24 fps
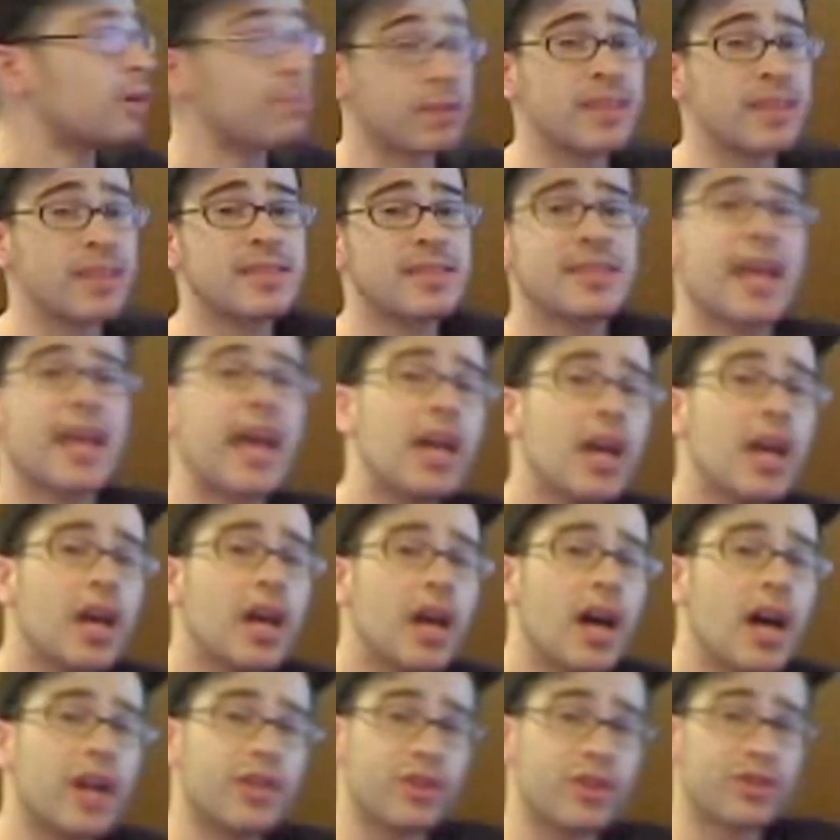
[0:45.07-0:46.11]
but let's say
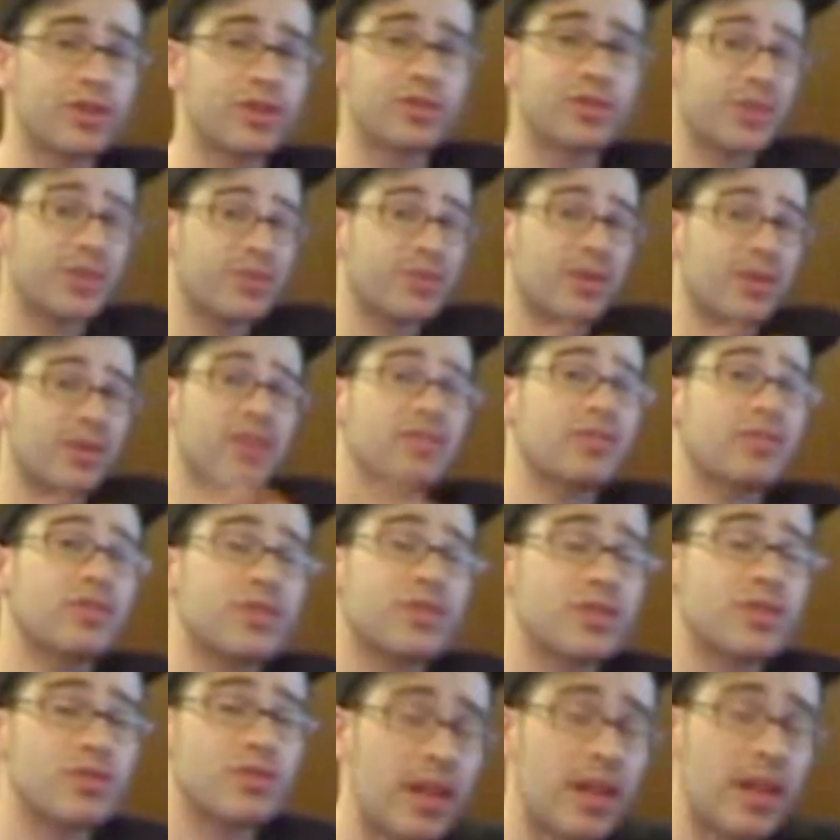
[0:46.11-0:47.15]
uh, your screen
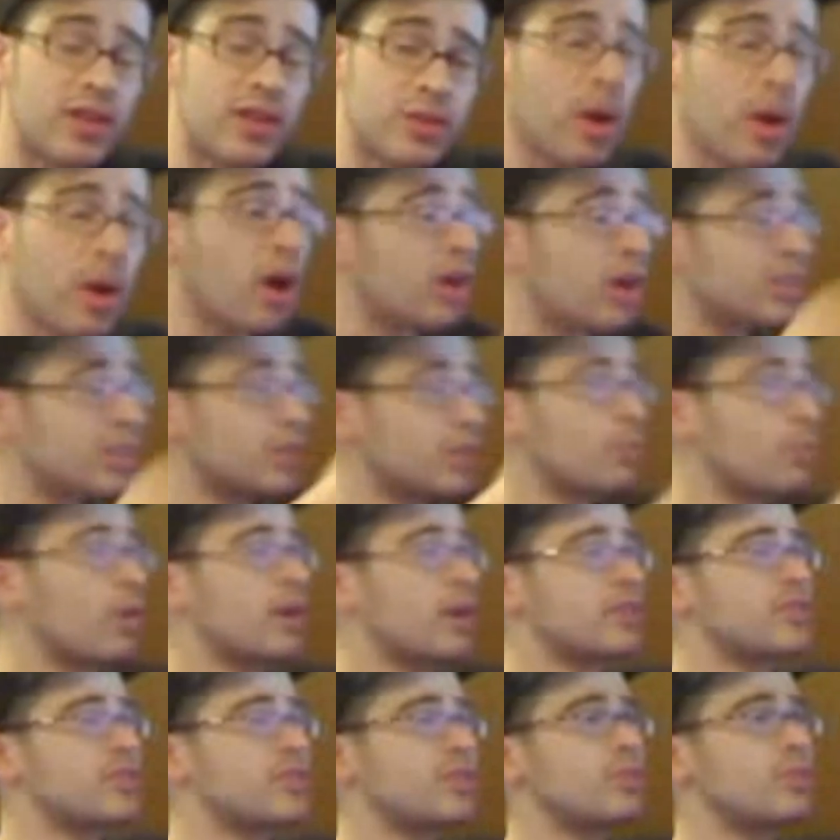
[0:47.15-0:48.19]
resolution is rather small and you
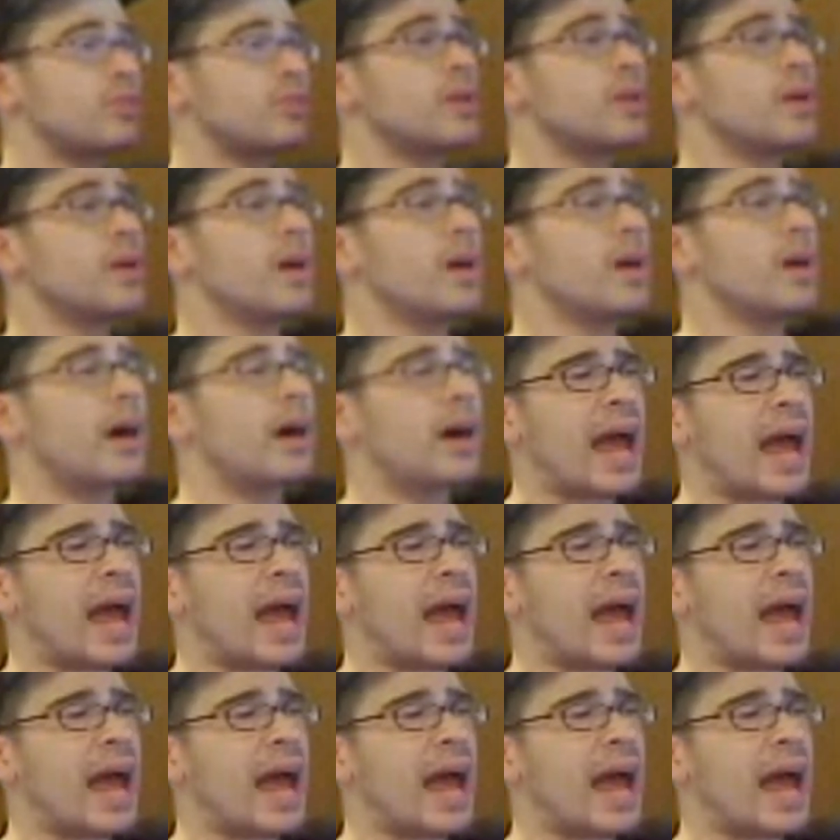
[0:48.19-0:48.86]
want to uh,